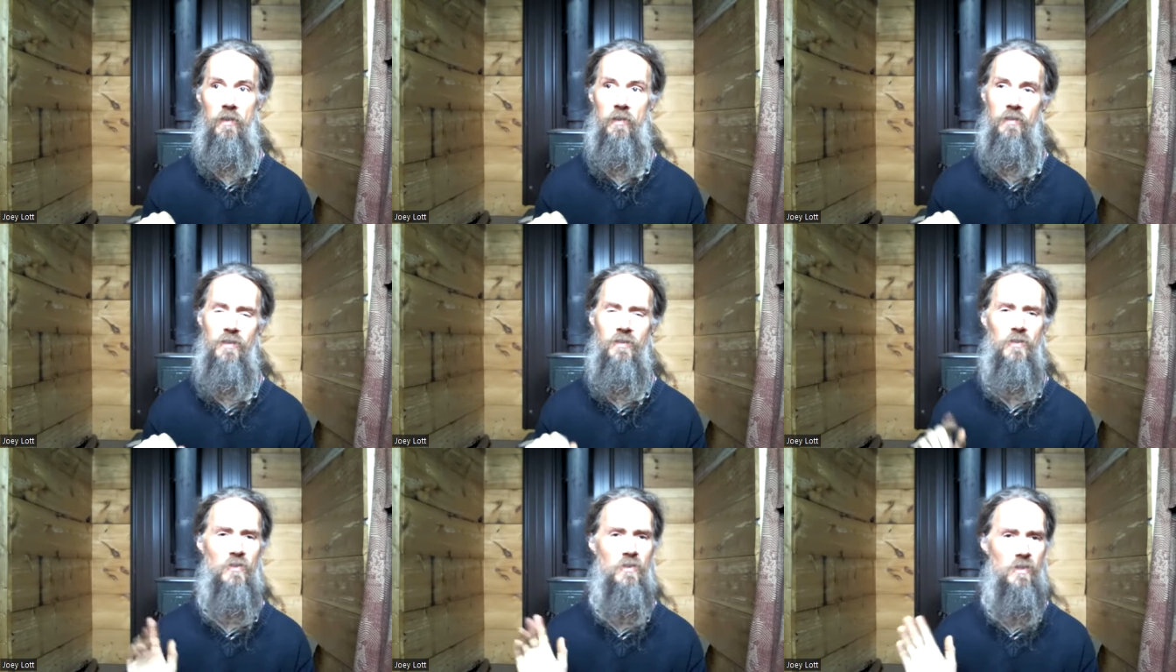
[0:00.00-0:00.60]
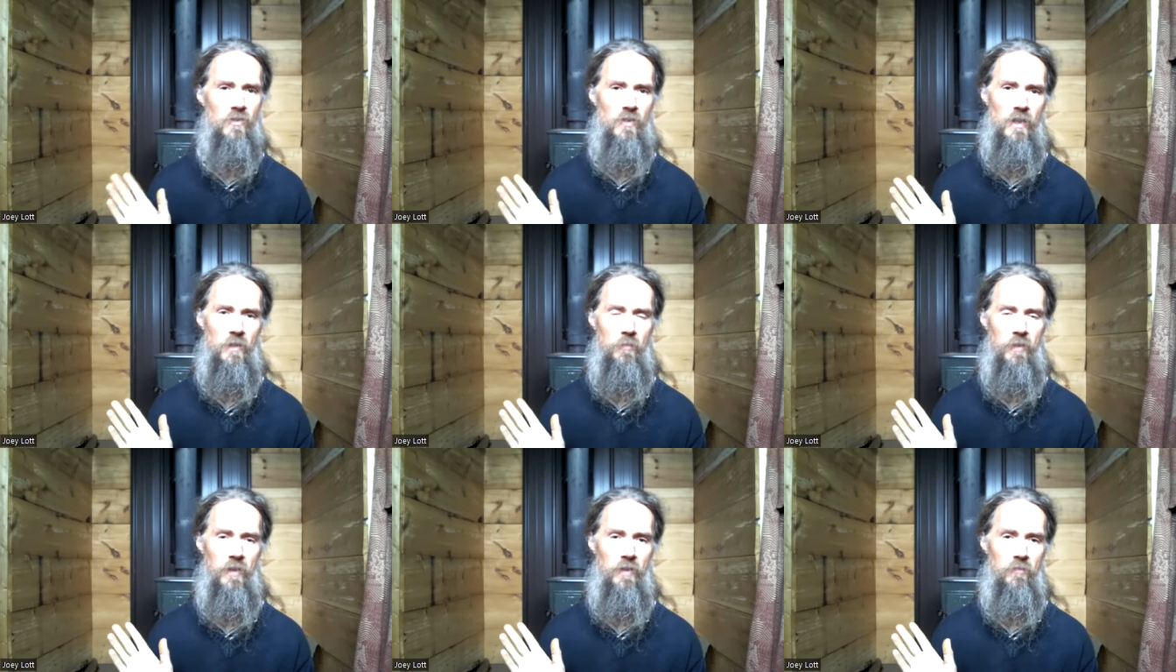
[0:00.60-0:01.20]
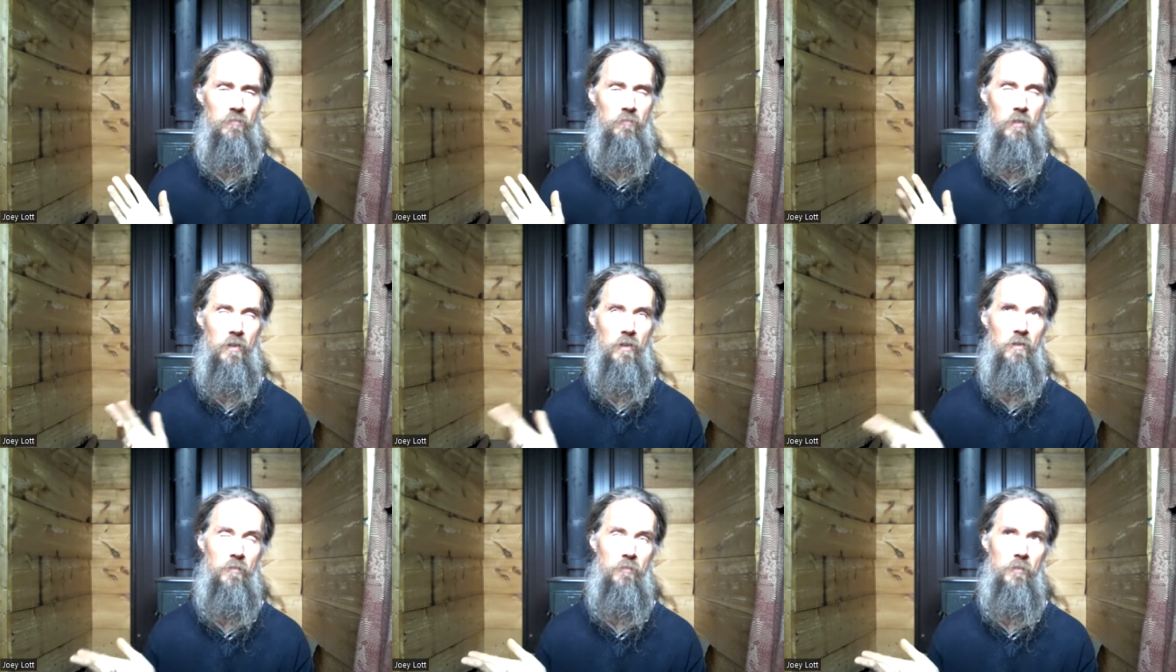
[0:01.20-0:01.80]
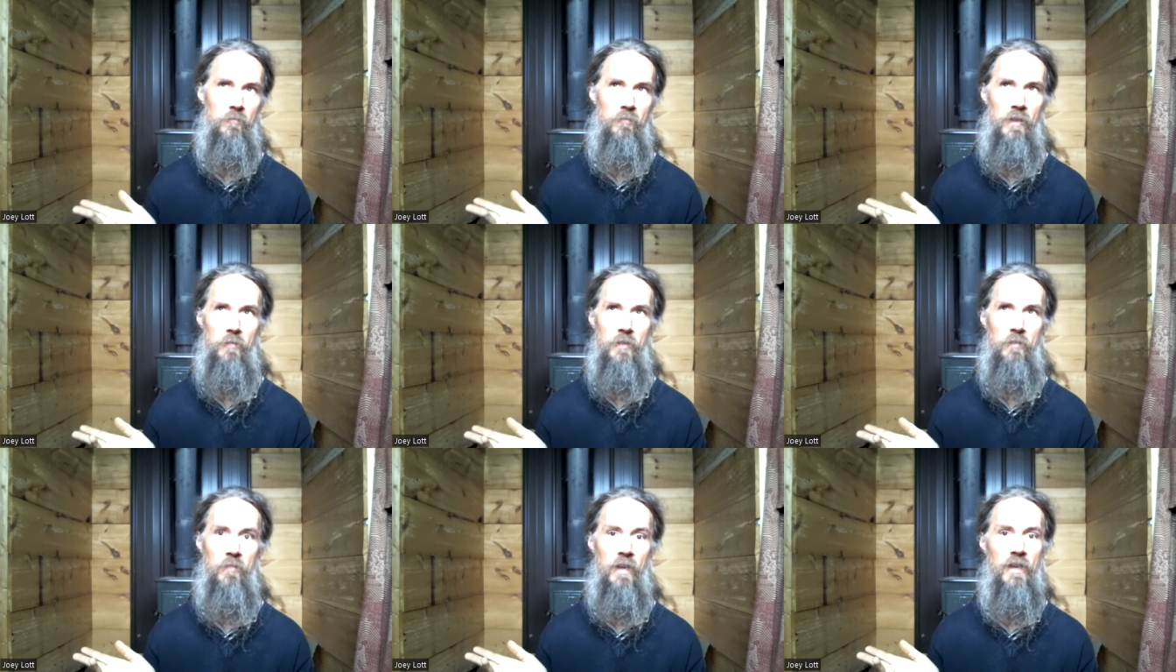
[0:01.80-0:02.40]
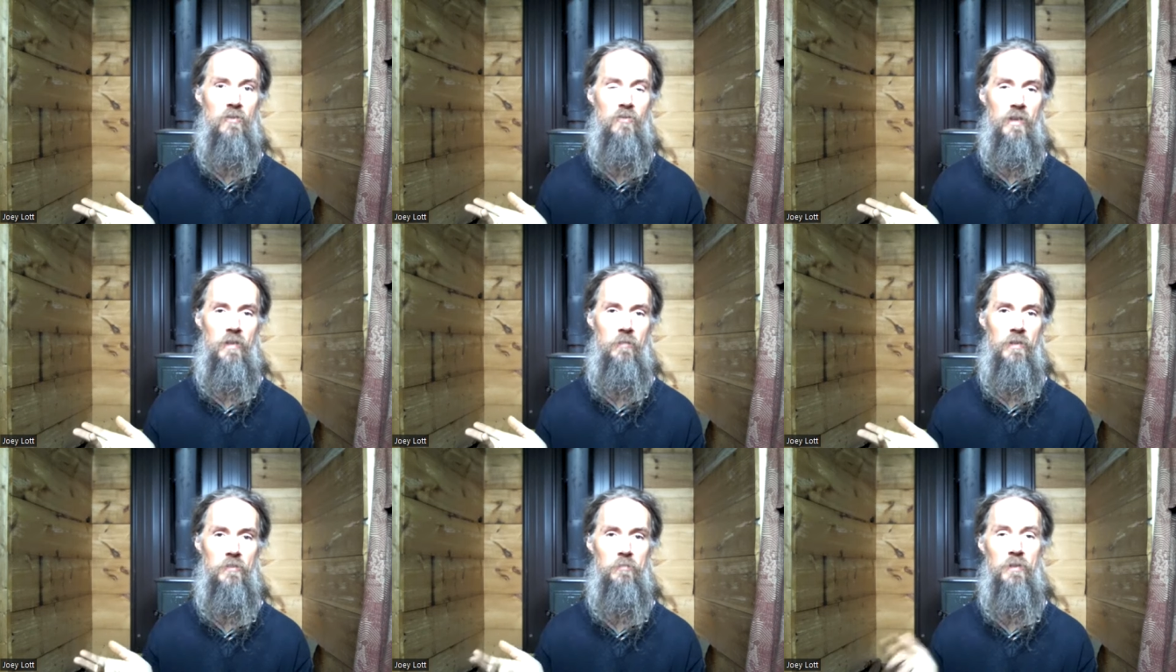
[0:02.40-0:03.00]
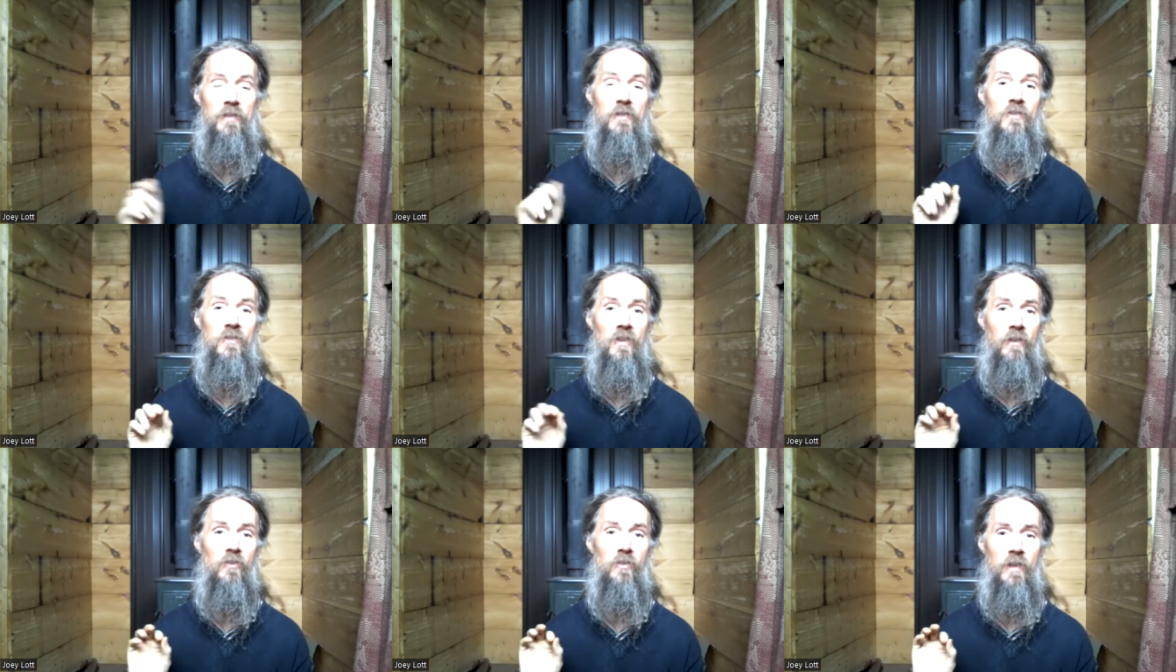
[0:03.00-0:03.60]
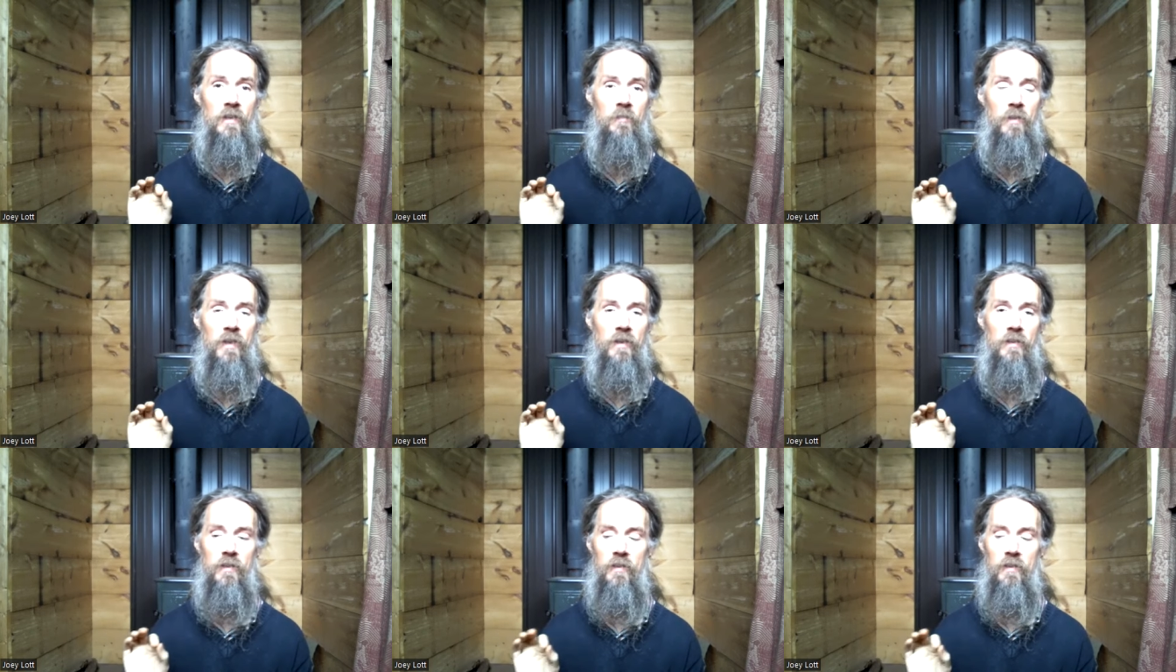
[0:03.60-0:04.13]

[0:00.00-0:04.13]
And this is the tricky bit. Um, maybe many tricky bits, but this is a tricky bit.